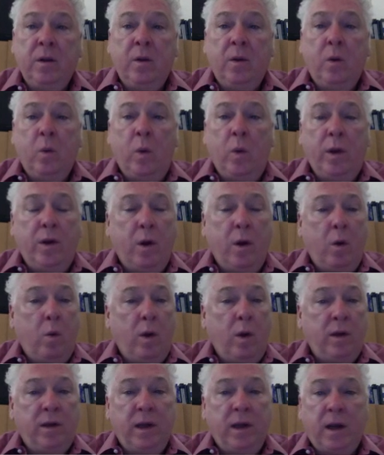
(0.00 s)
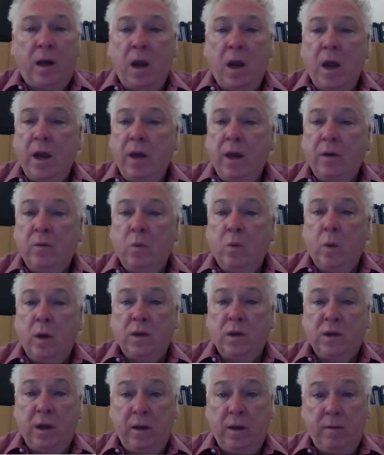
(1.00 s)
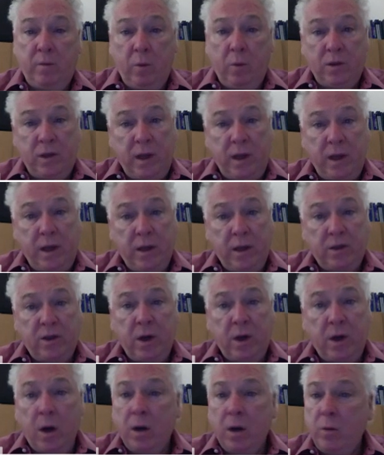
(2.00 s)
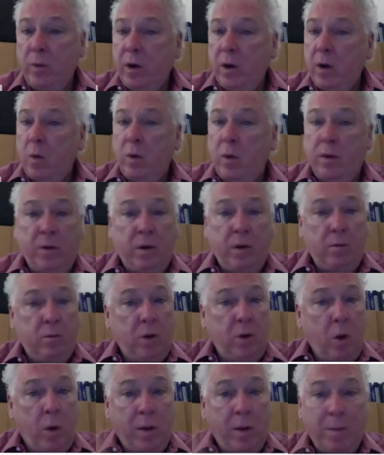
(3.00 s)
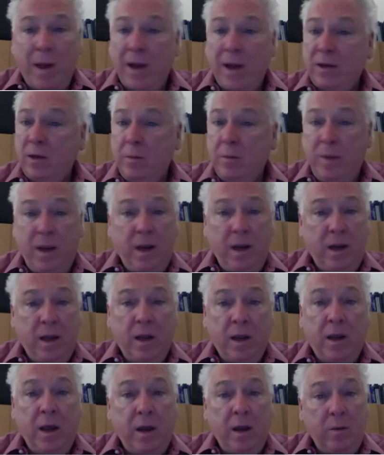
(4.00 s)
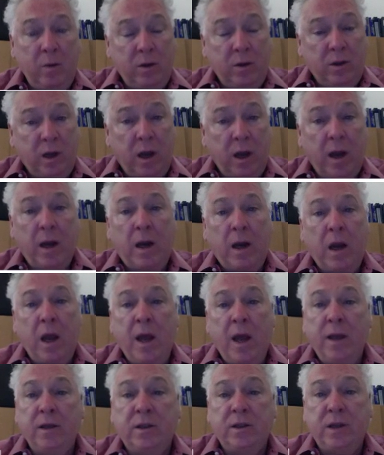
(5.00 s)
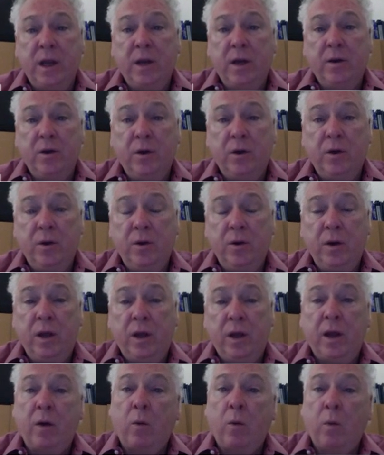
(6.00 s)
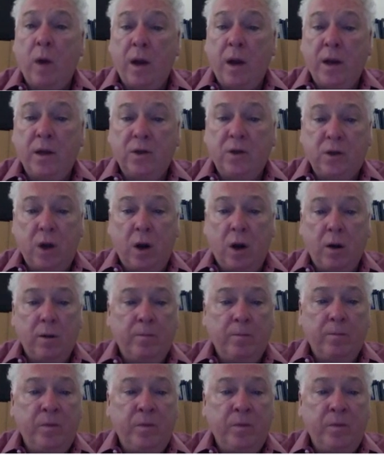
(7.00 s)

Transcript: We don't want that client, once they get started, we don't want them going back to the beginning again, which a lot of clients tend to do to get a running start.